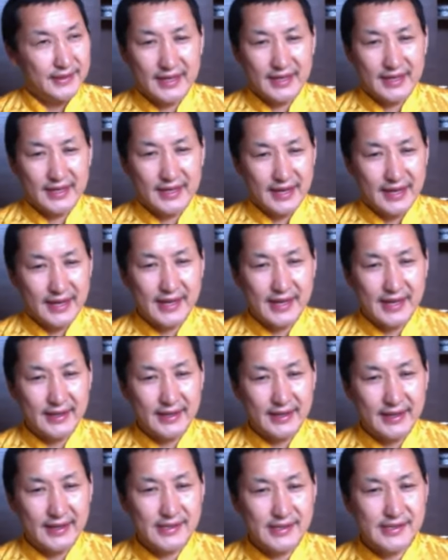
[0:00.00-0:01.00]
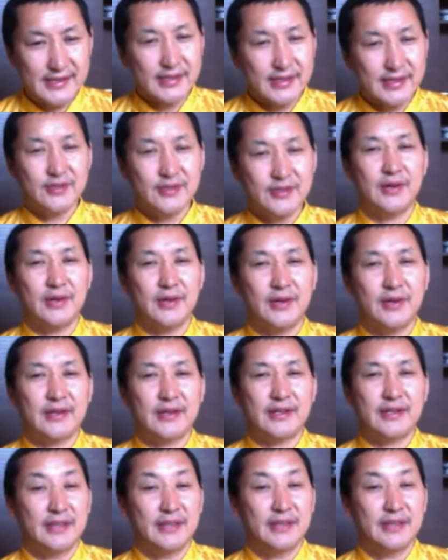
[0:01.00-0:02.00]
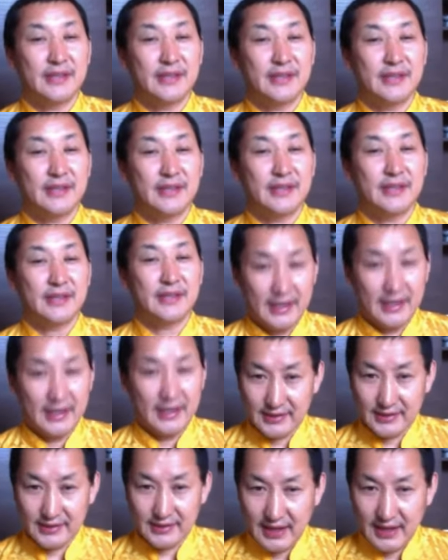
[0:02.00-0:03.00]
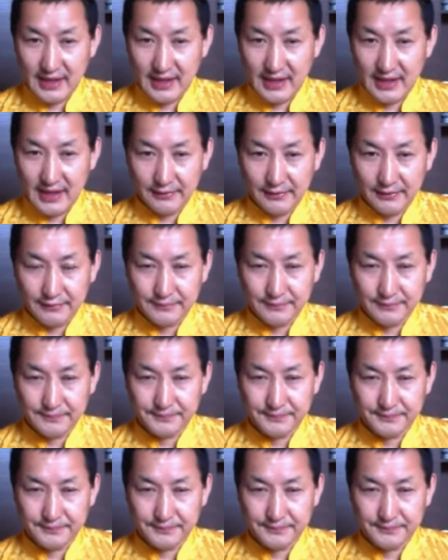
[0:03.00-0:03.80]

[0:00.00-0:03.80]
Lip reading: then I can easily to understand others' life.